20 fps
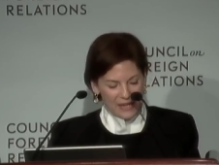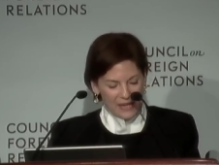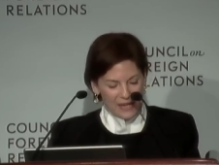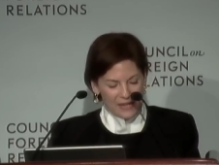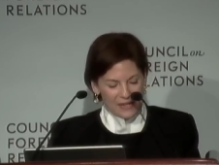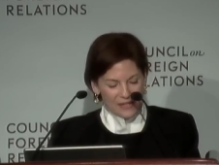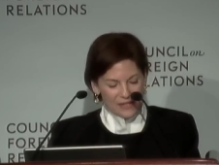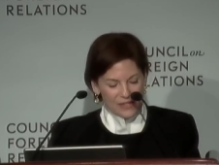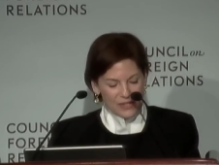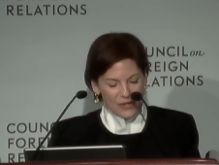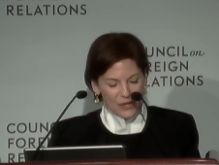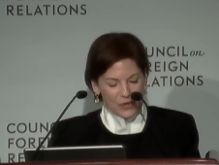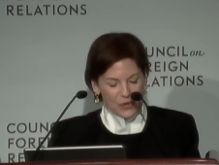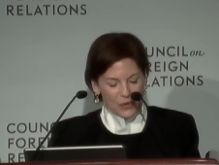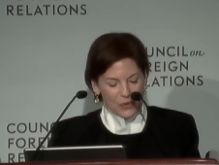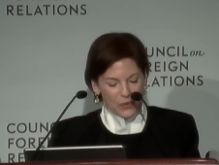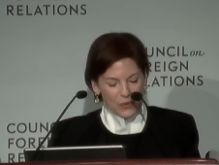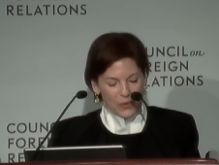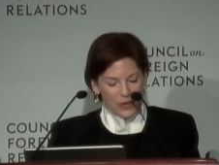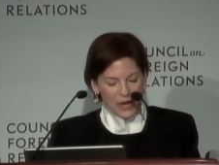
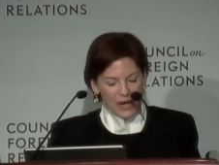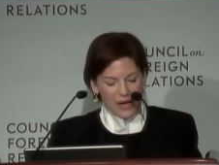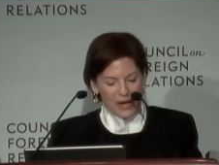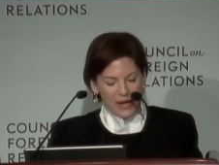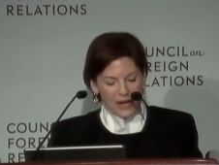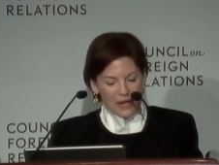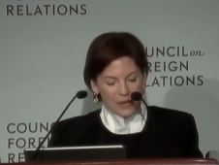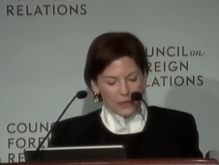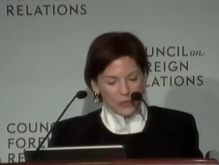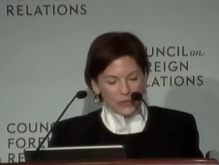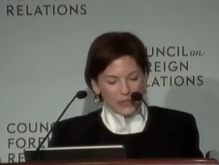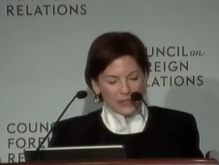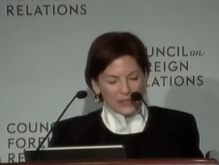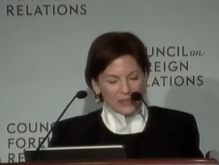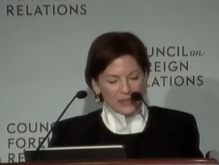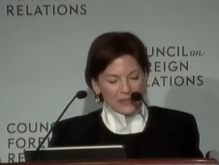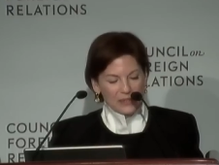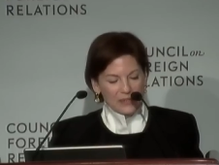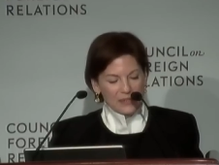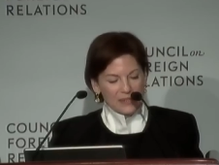So I
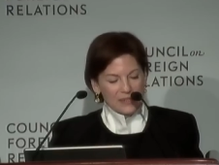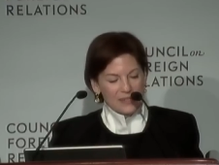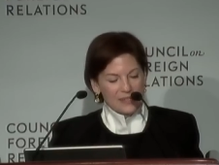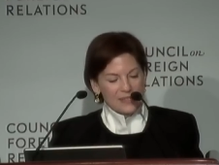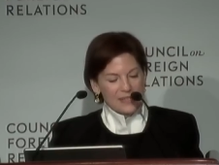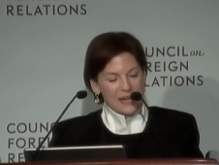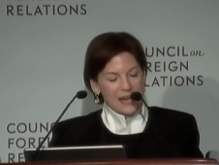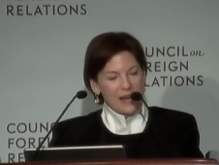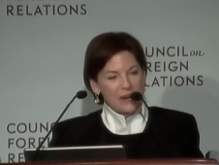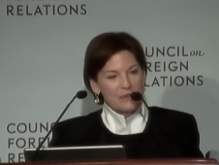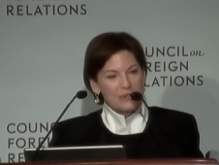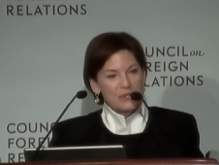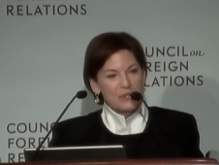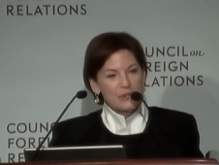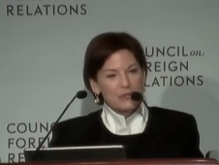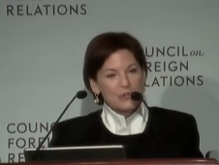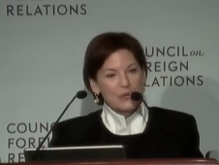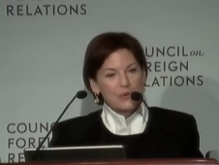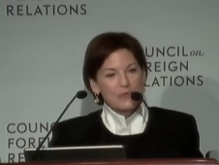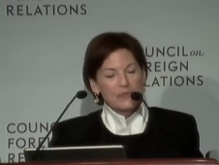will now
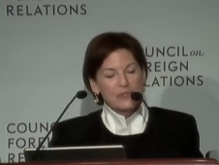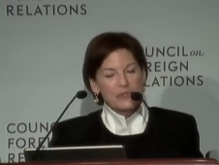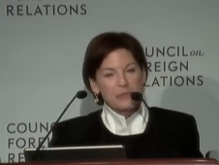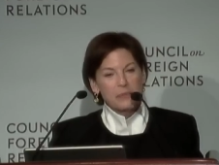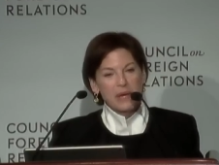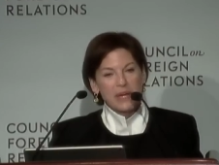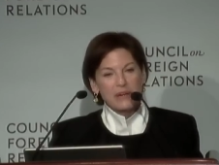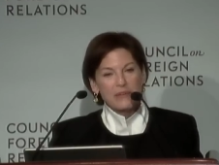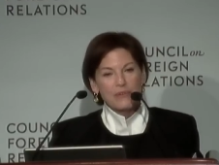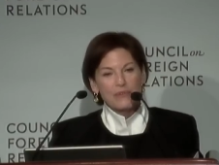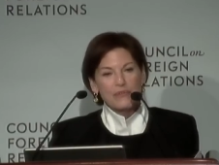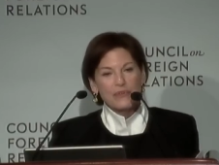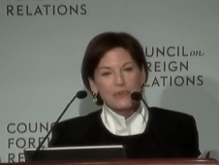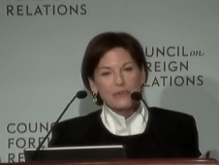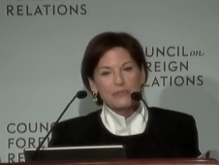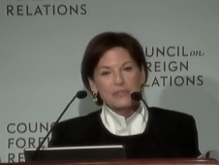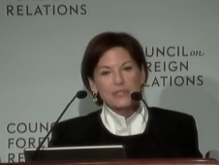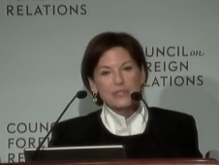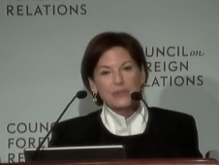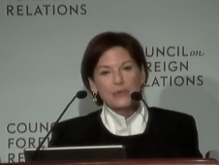turn over the microphone
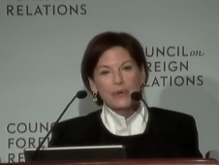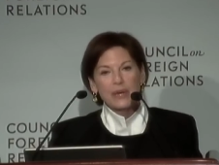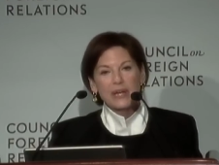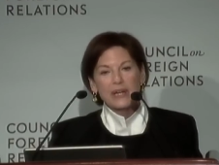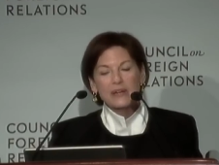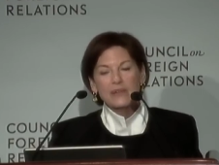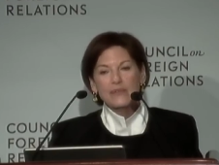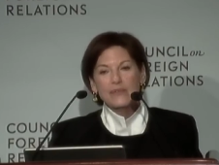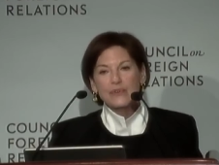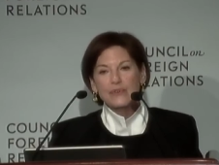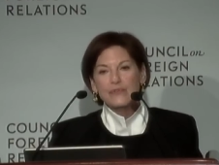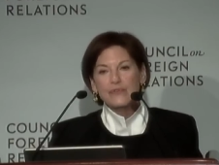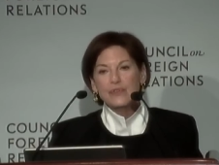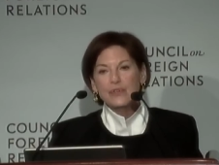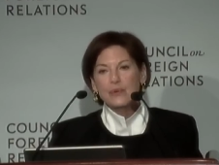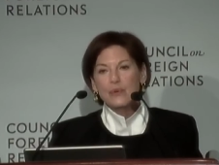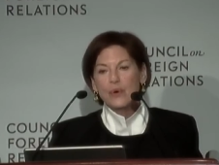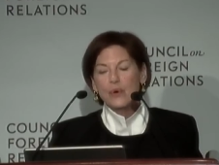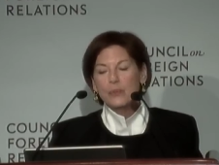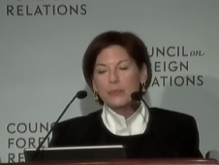to Greg for a
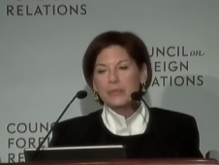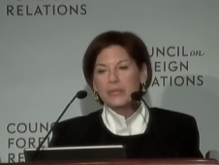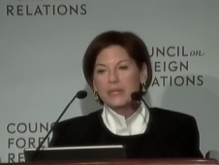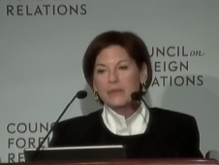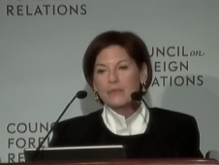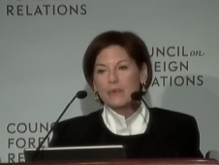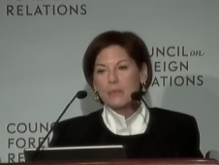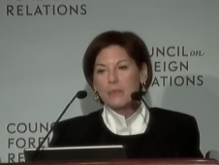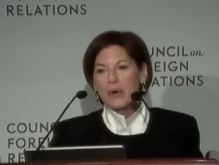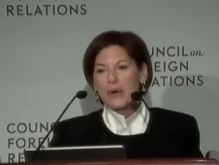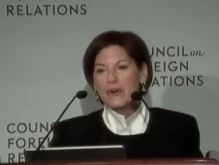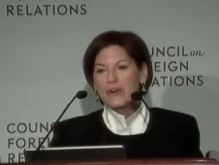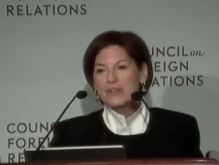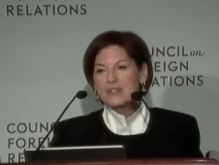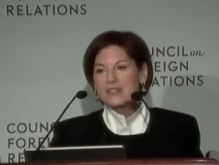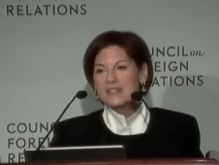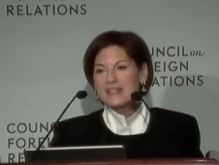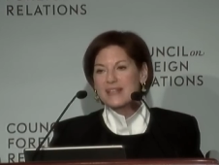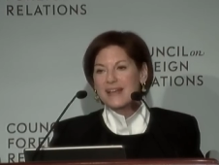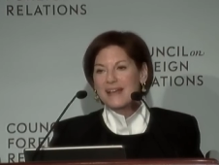few opening
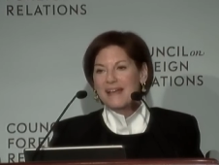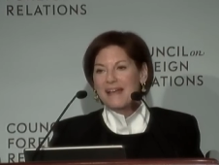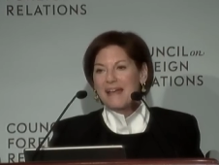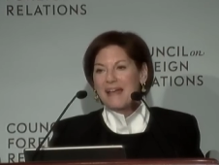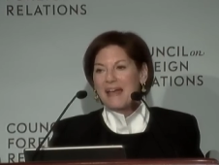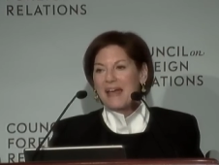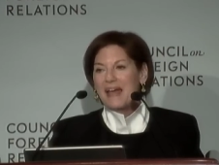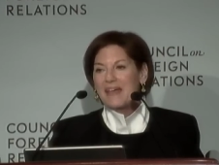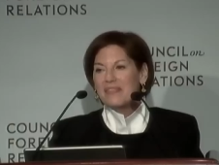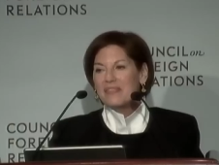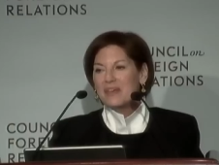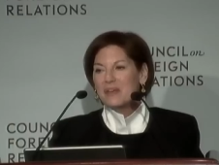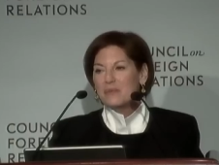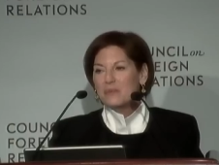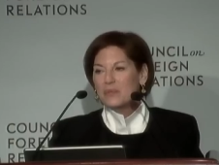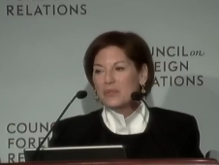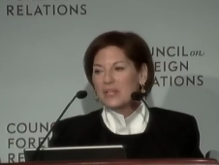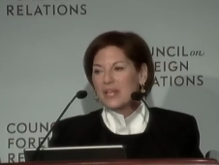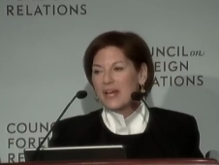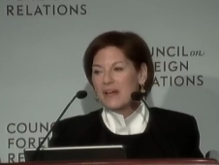remarks, and then
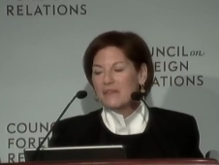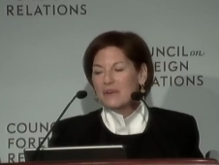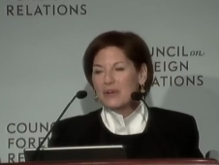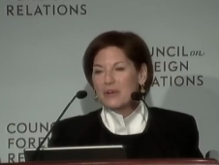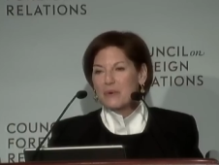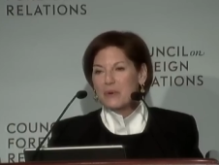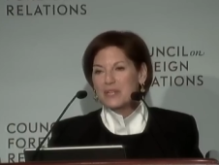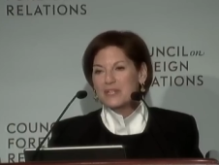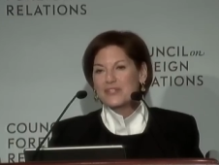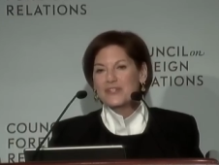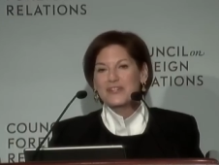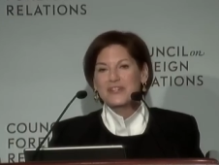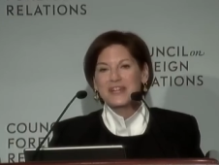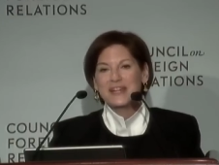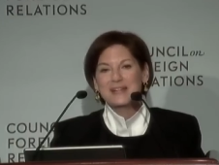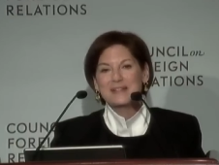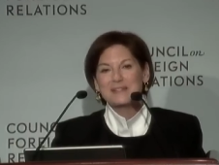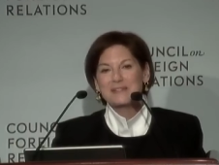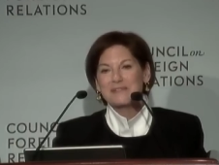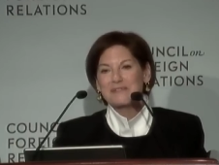we'll have our question and
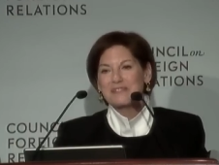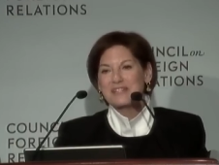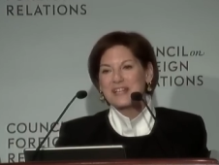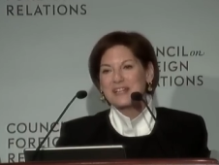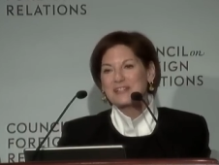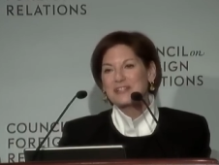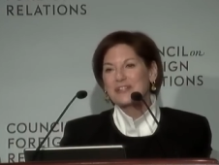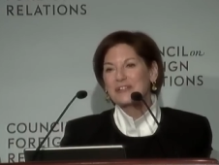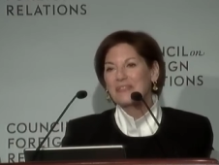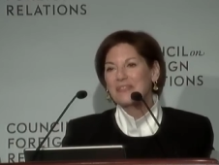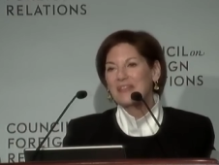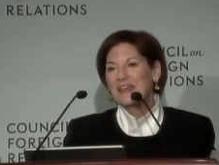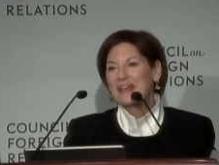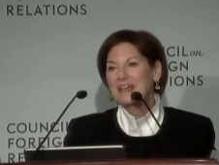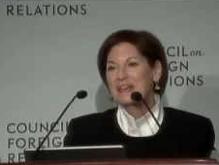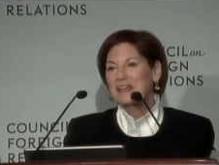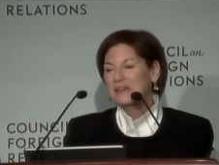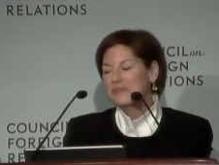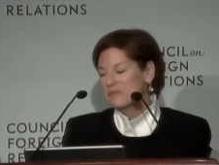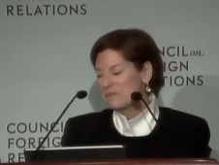answer session. Thank
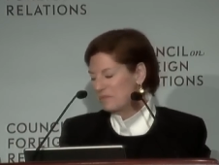you.